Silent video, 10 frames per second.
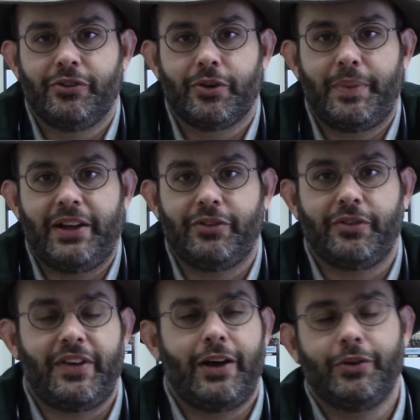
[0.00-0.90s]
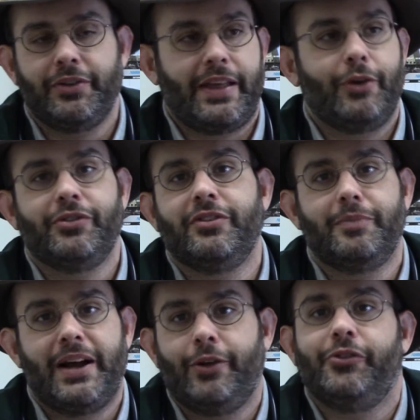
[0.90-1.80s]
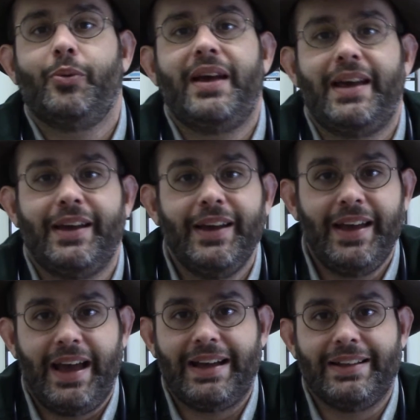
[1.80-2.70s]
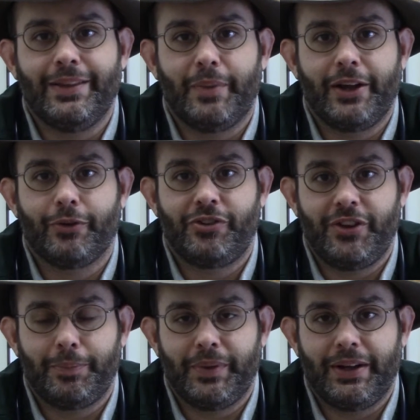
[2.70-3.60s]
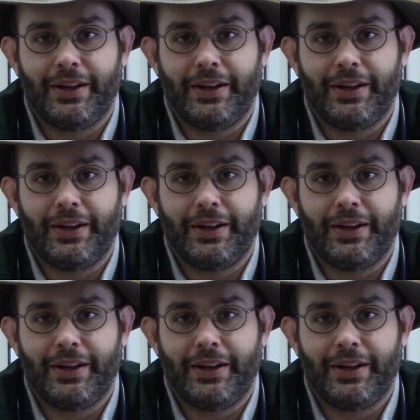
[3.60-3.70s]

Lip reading: or pets are found thousands of miles away and the microchip